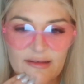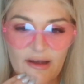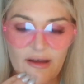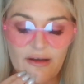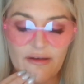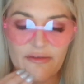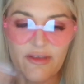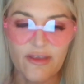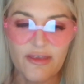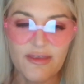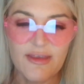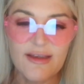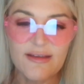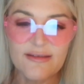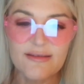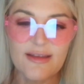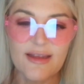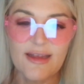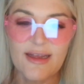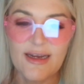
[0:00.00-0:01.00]
of the
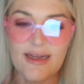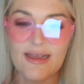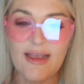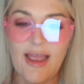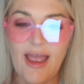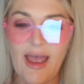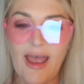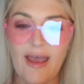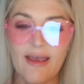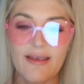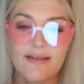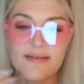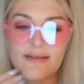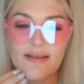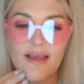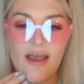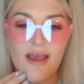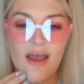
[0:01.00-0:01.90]
things that it has.